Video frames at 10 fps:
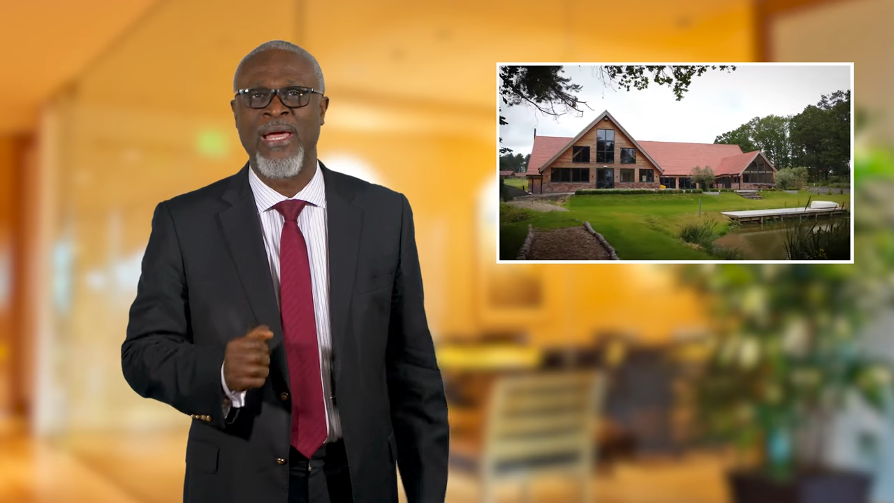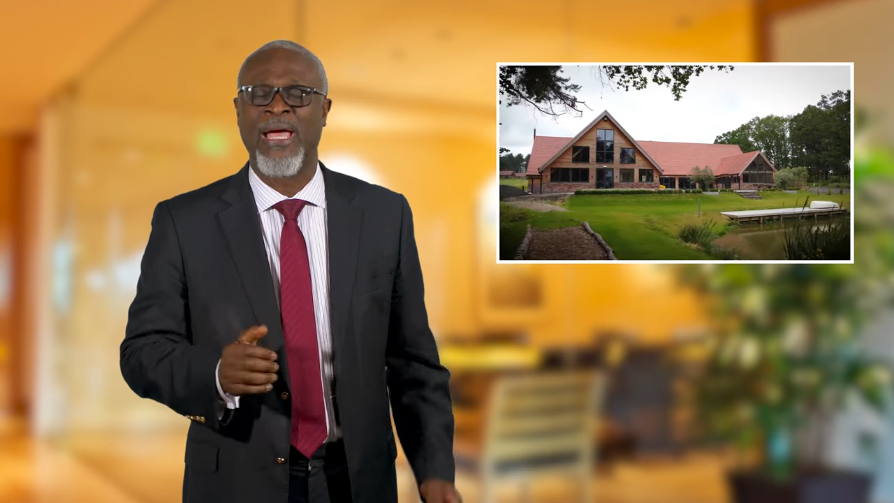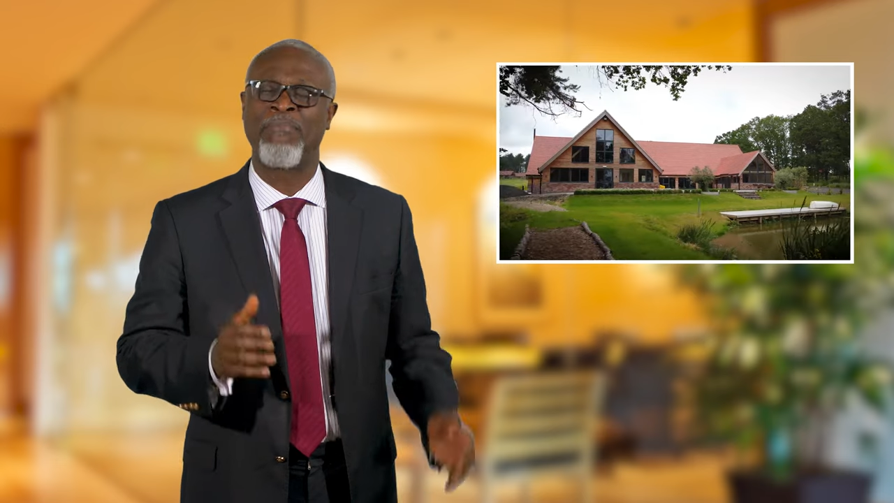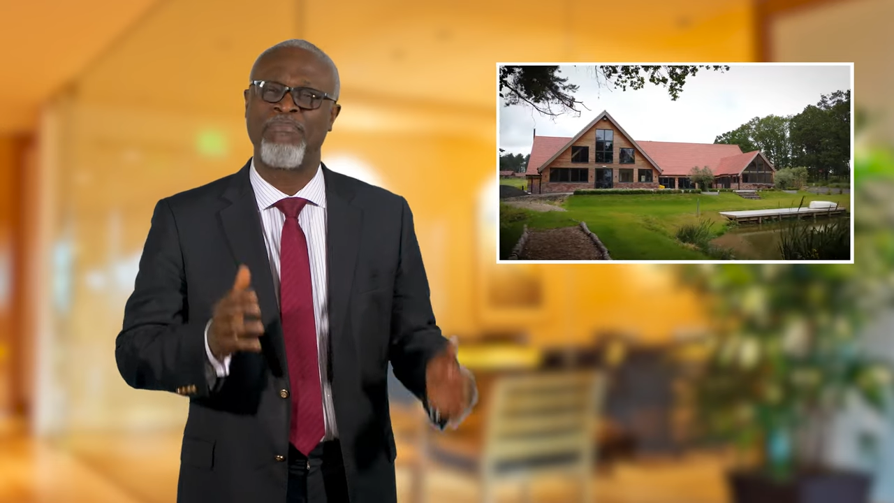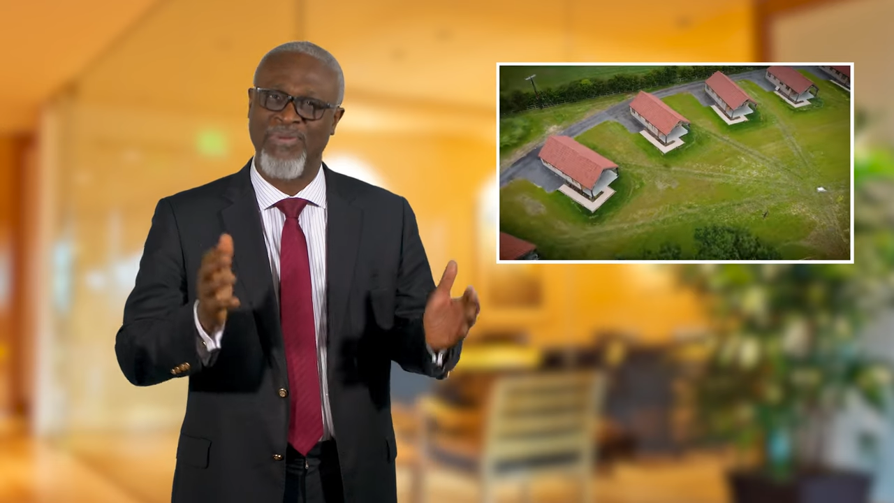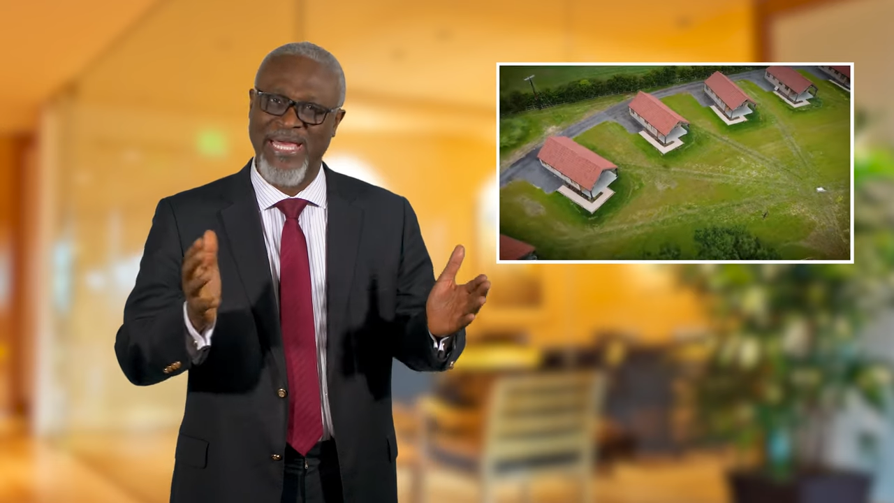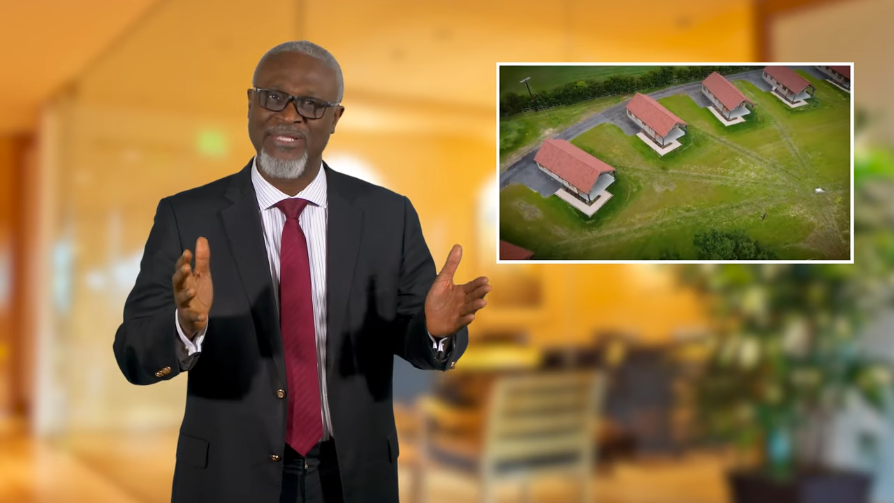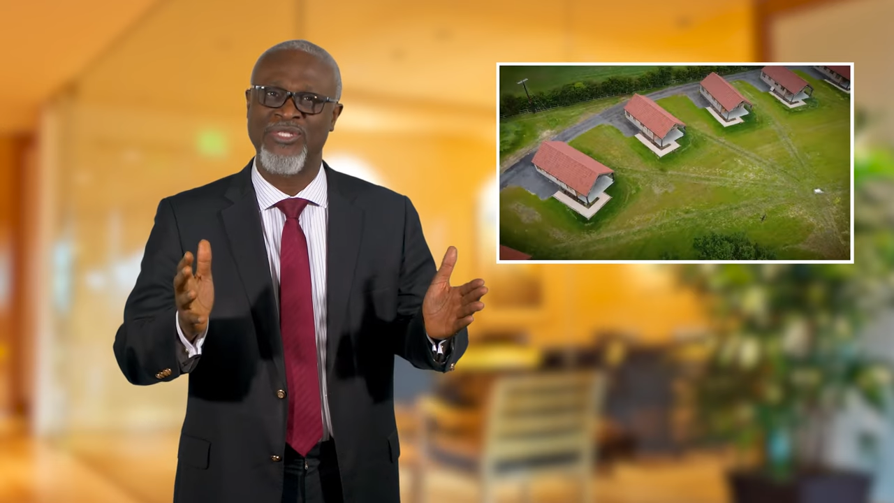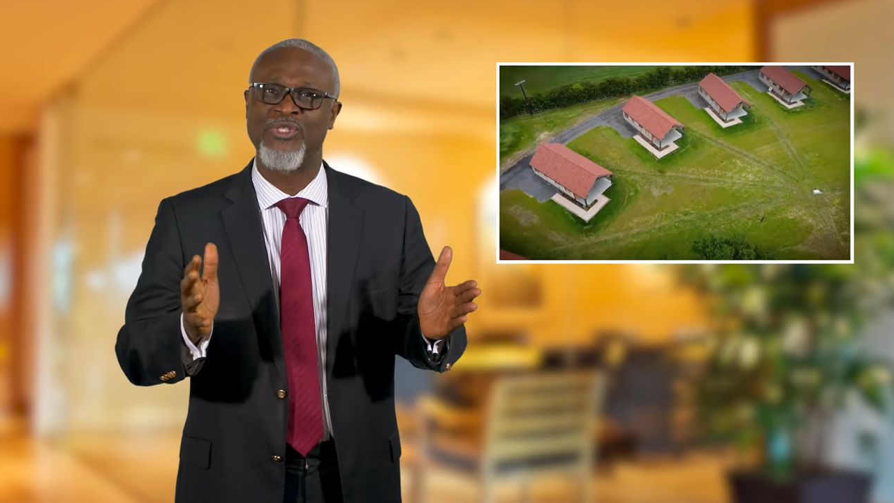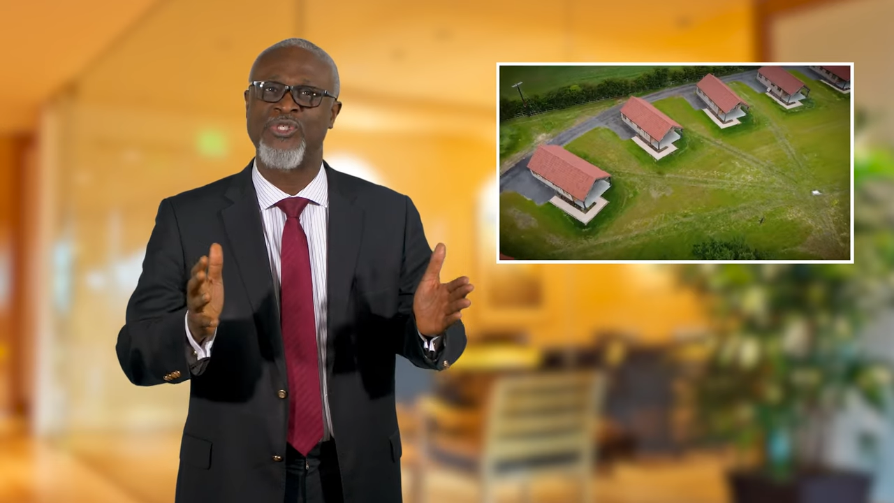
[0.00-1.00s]
and
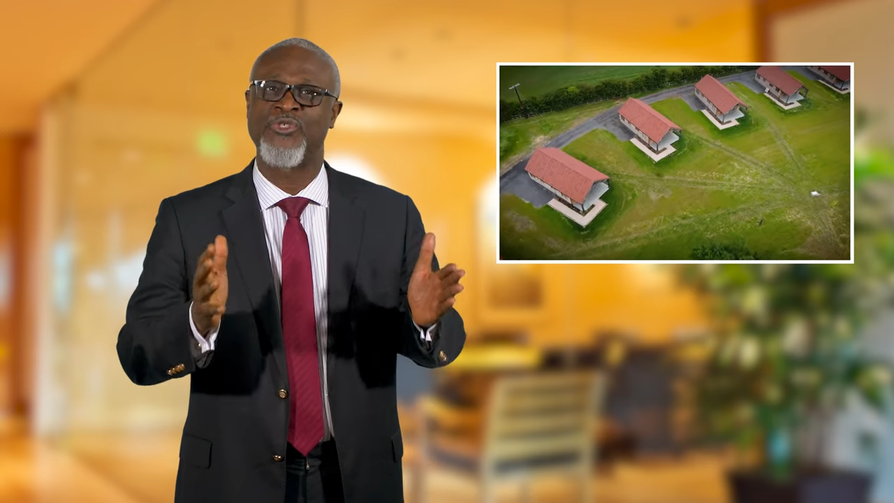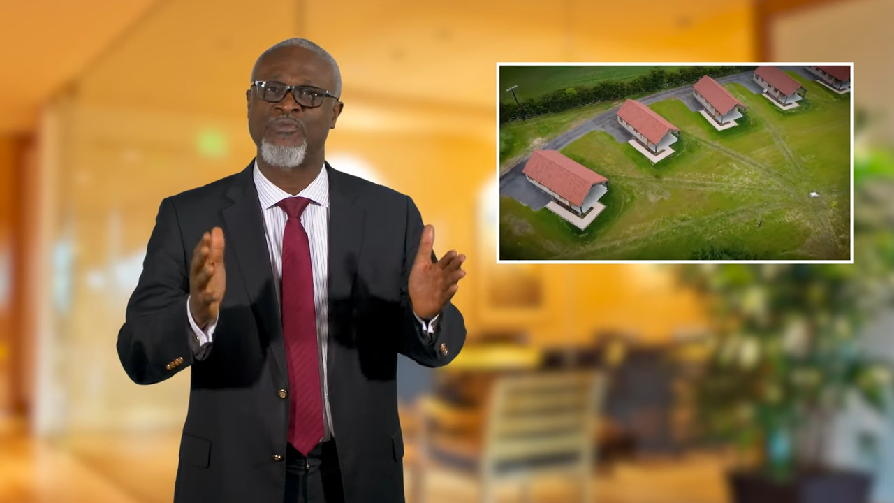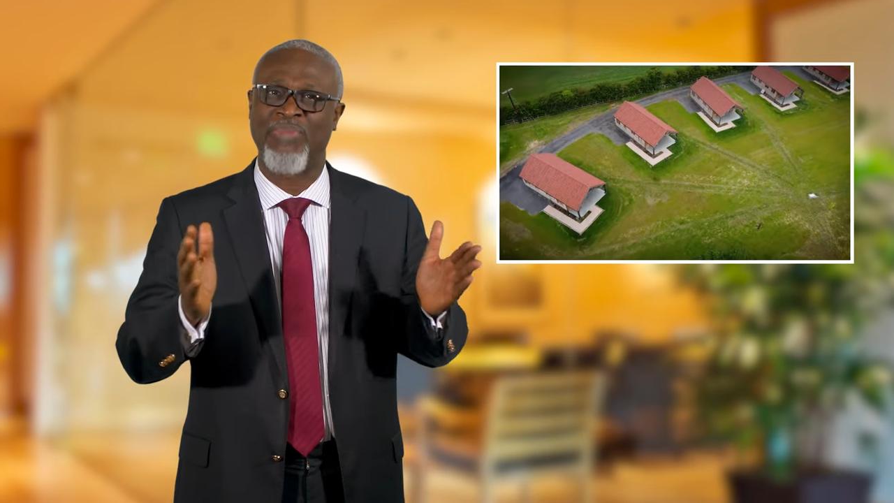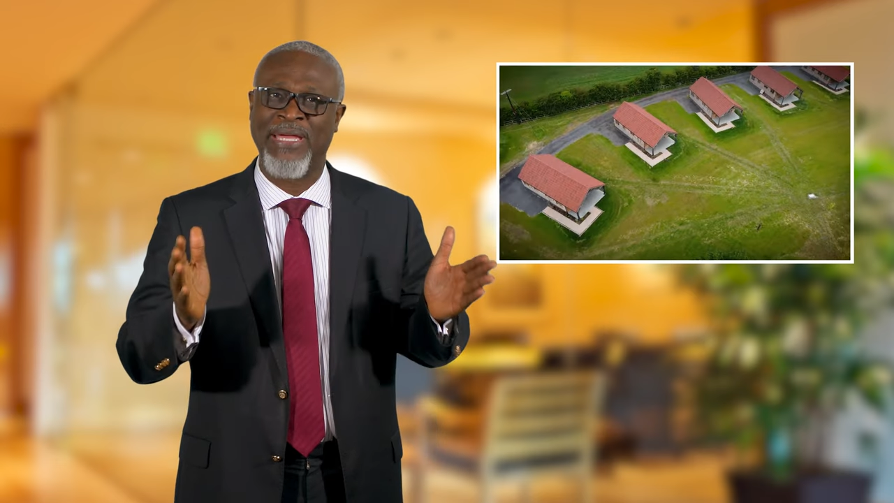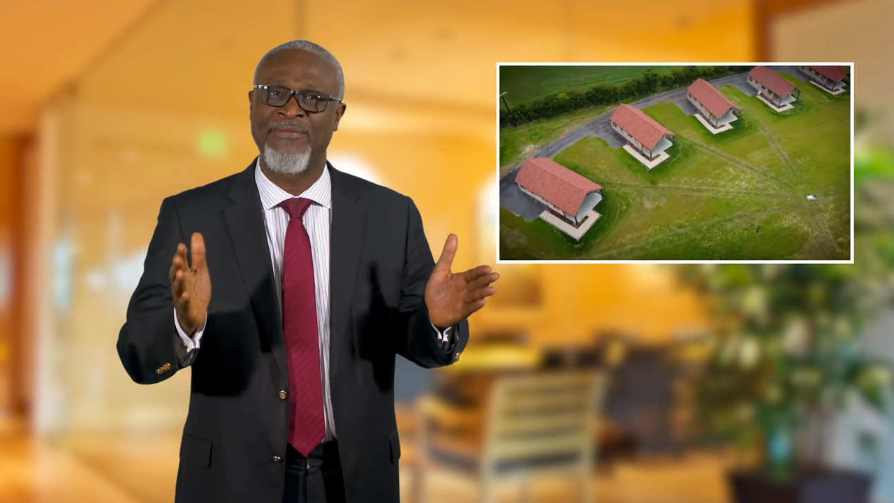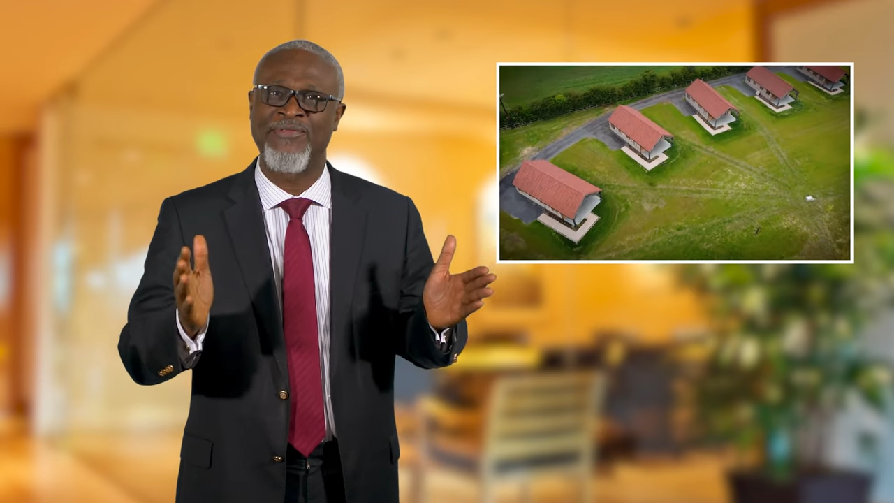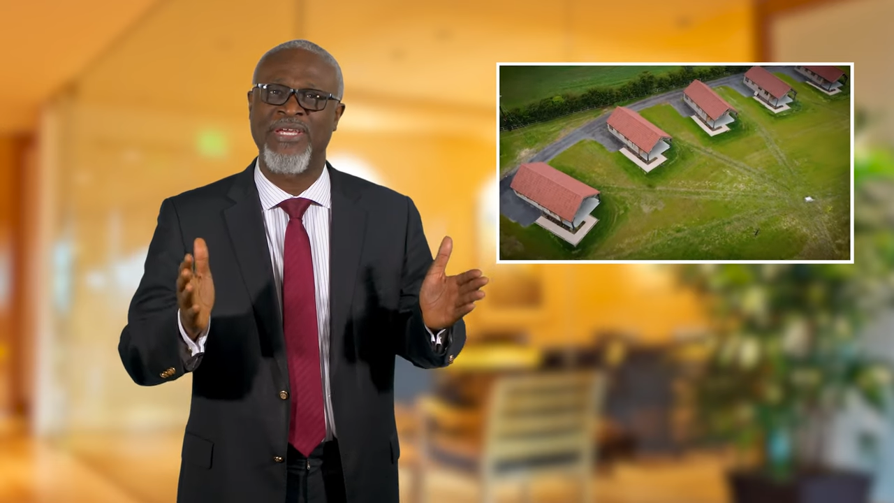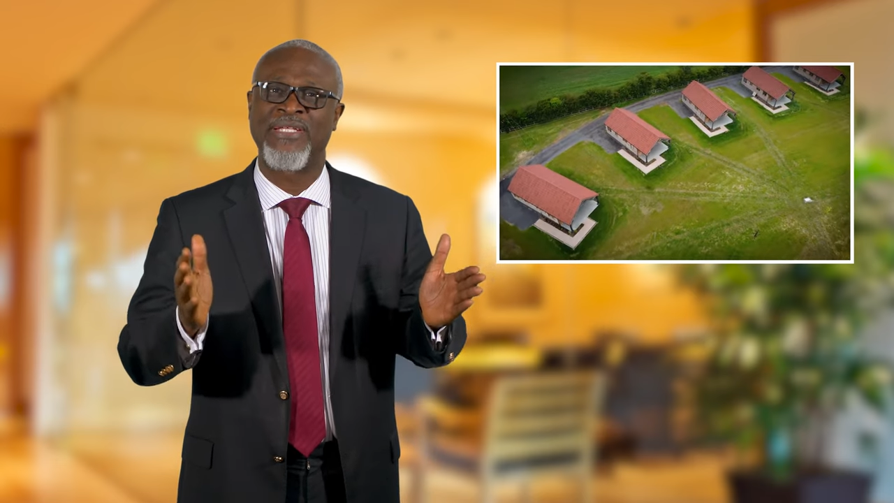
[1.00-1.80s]
plan to spend the